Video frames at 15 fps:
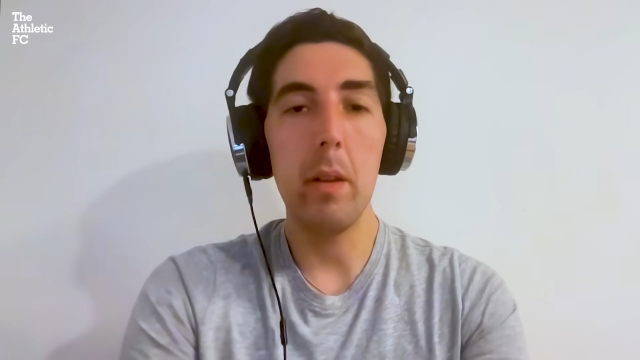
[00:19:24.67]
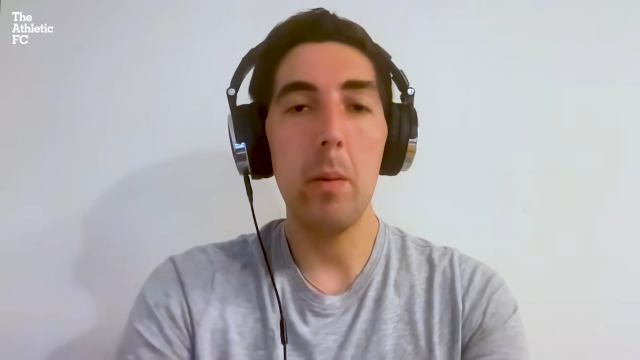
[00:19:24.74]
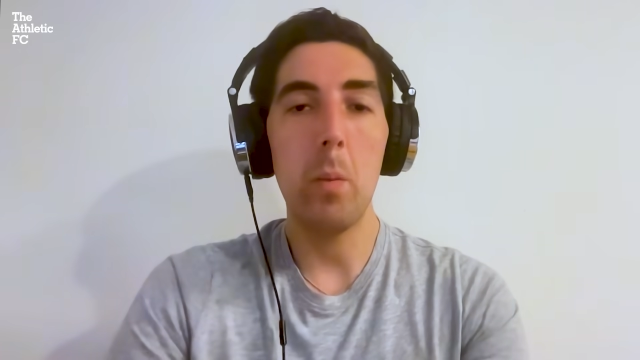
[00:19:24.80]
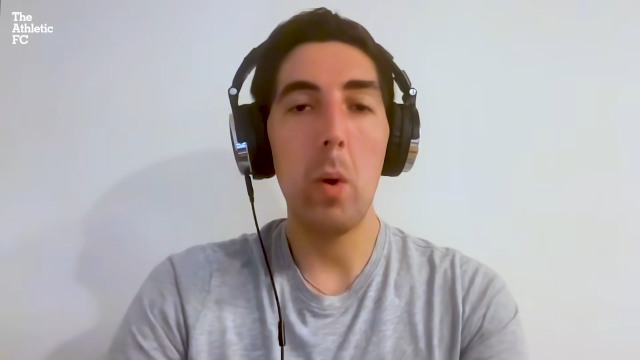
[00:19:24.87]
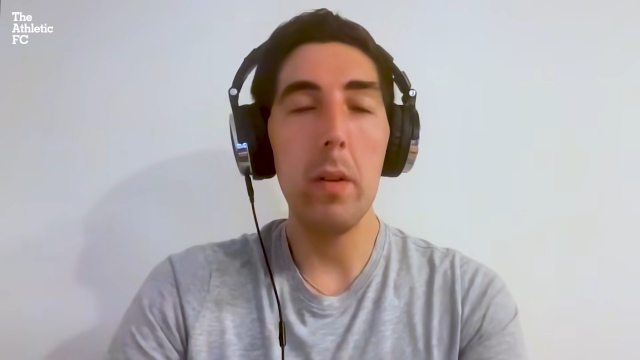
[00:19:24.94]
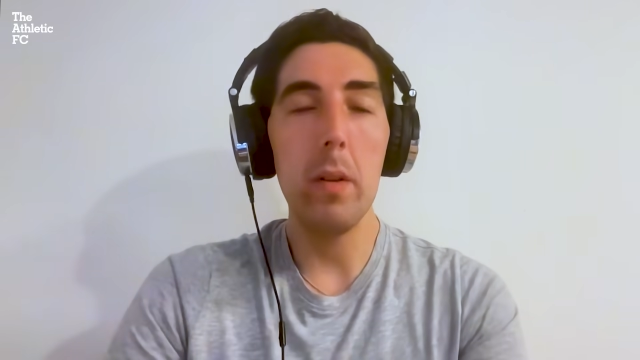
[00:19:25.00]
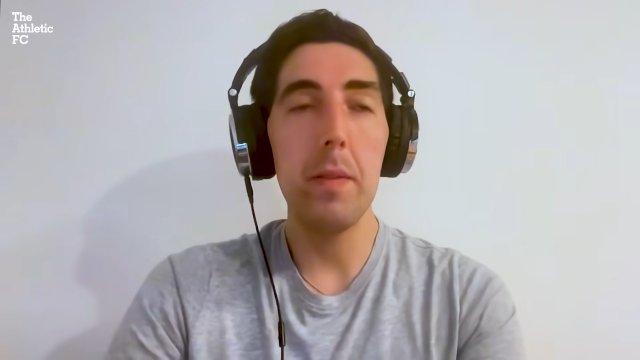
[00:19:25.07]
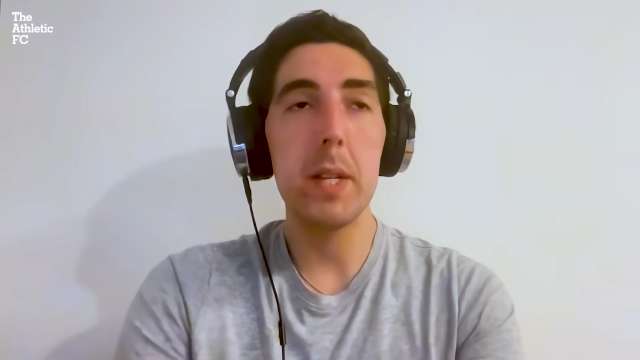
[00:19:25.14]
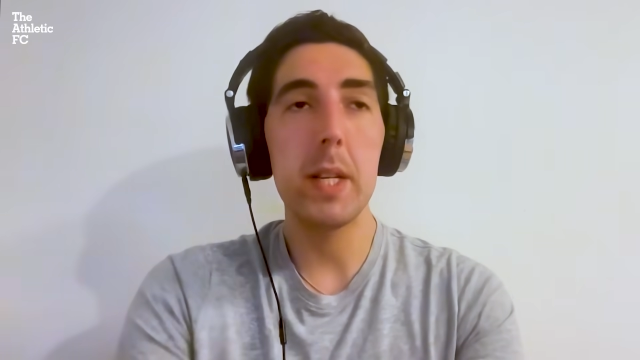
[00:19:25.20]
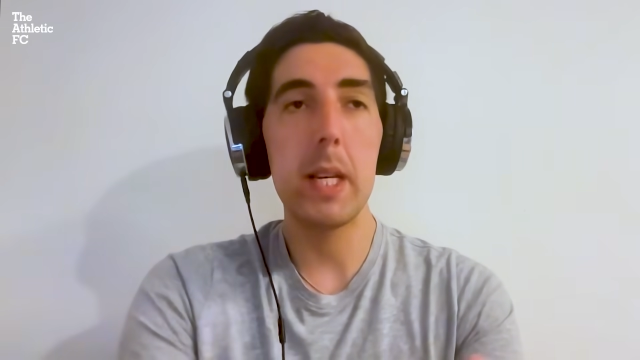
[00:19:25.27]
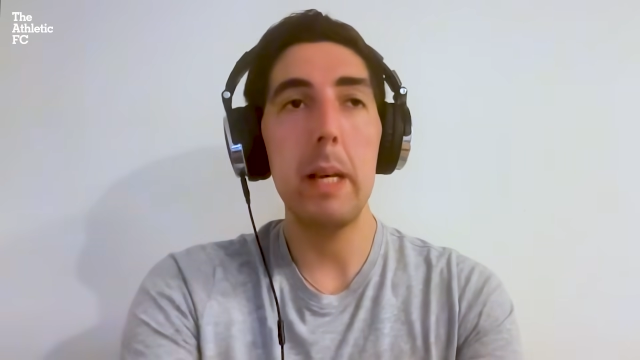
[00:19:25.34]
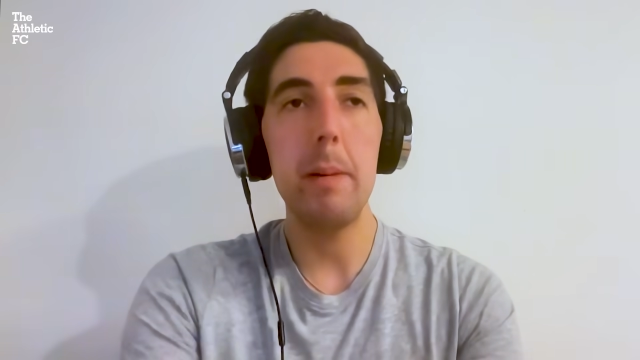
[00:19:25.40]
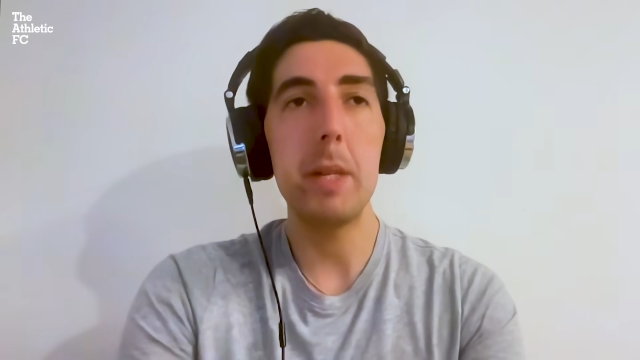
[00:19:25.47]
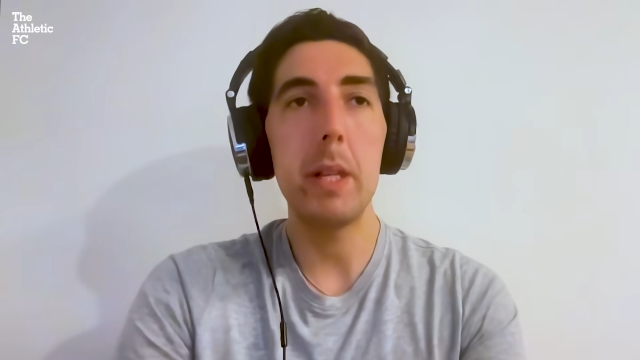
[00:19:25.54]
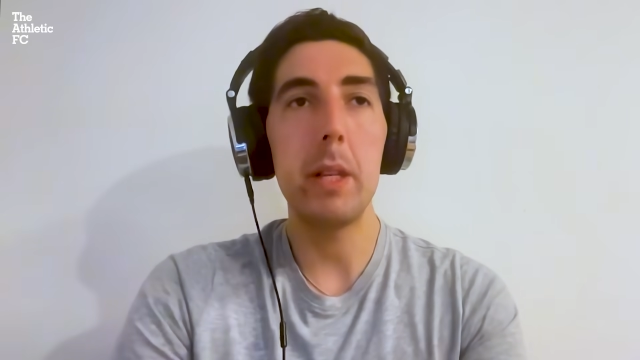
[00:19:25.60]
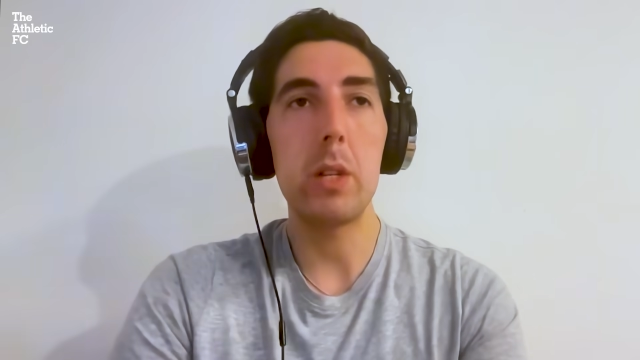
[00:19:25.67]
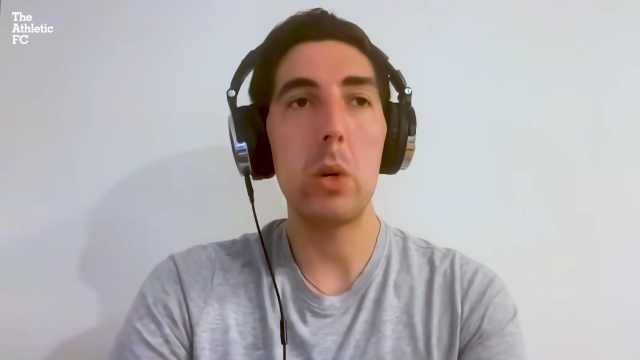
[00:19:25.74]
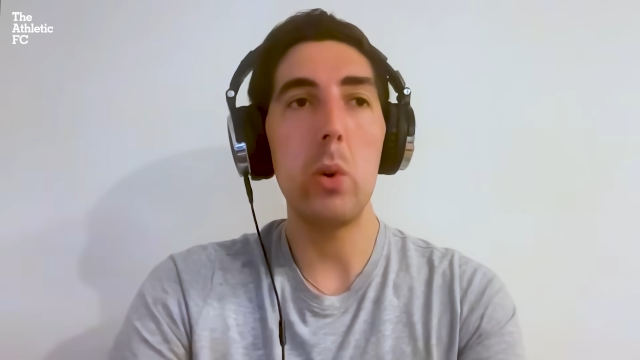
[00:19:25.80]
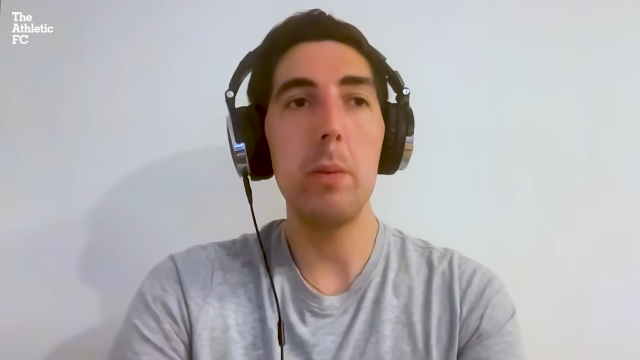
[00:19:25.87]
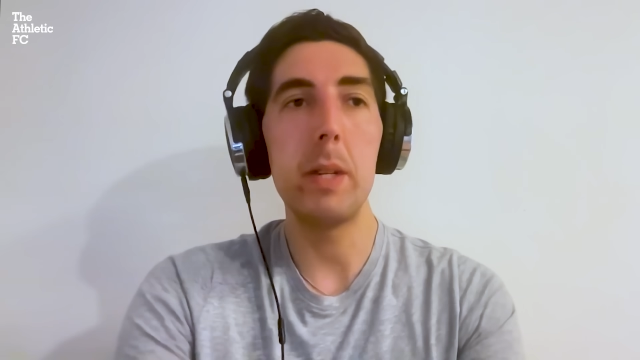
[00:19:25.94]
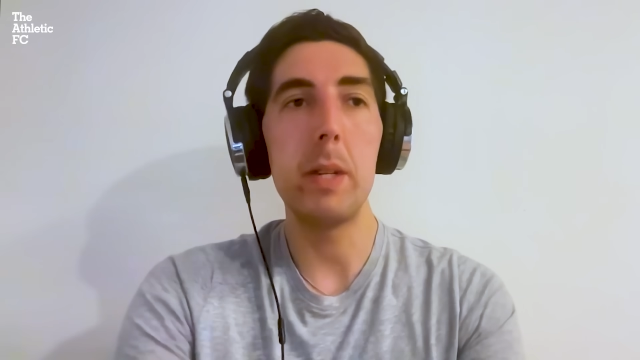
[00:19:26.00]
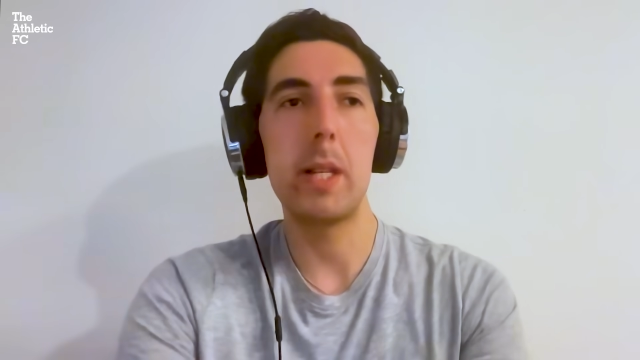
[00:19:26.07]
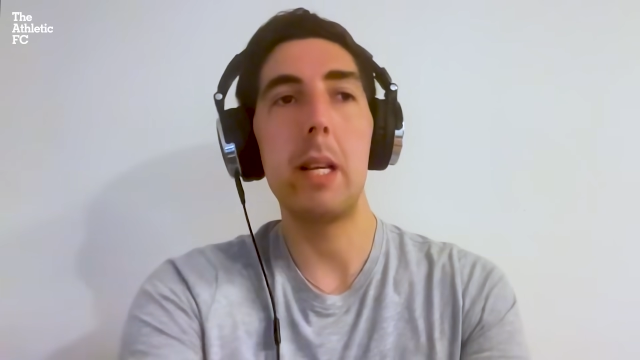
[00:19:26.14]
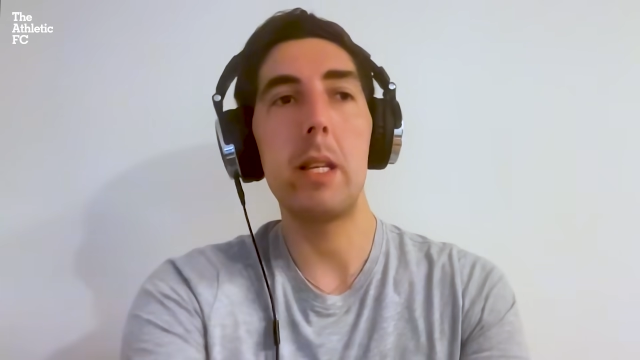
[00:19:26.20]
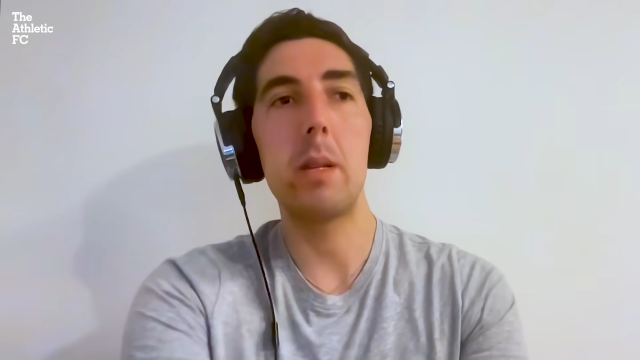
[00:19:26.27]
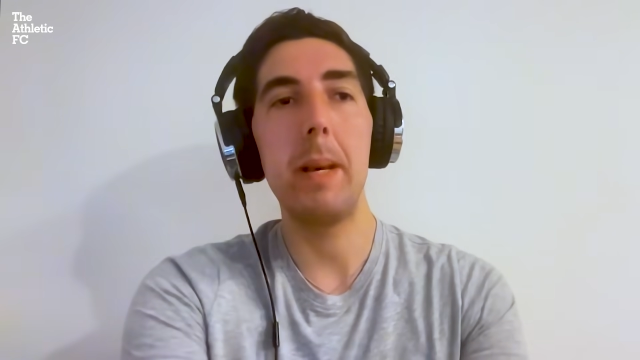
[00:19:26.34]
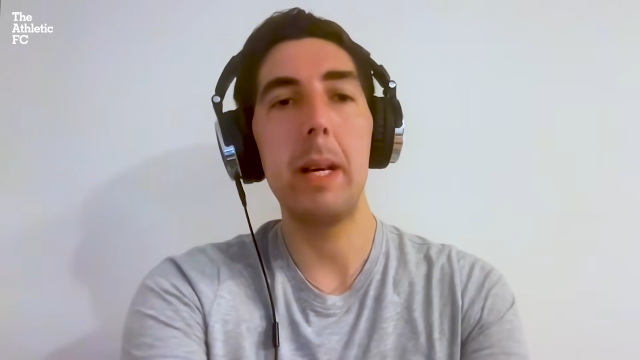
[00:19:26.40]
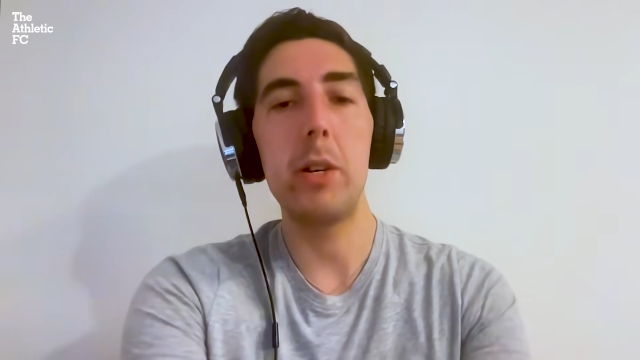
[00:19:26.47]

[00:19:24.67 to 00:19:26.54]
One of the teams in the tournament said to me,